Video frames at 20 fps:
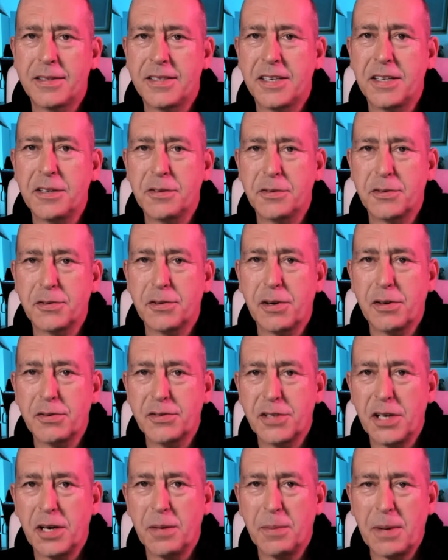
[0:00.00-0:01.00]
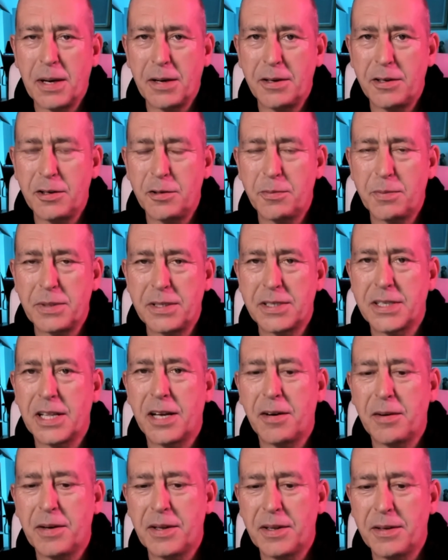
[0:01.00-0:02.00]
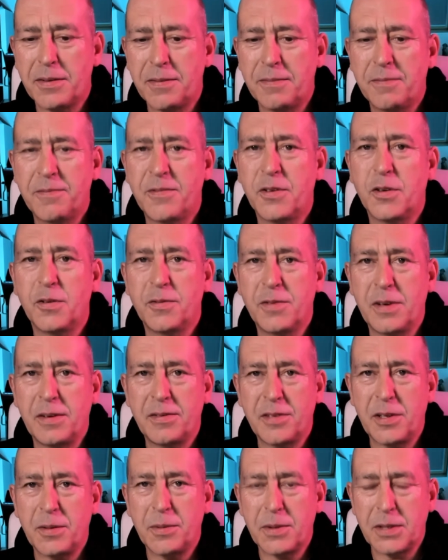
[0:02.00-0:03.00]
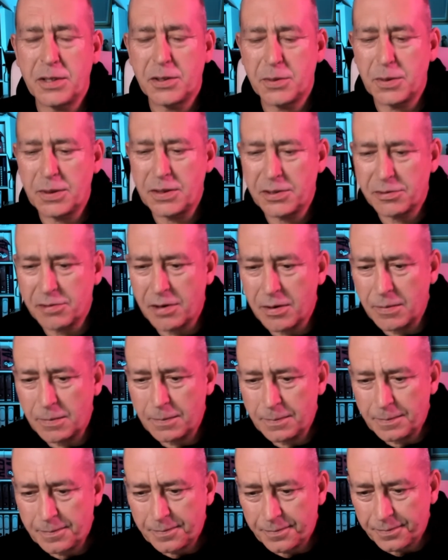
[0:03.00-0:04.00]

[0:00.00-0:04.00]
and a single scroll turbo, you'll be slower than 450 with a twin scroll.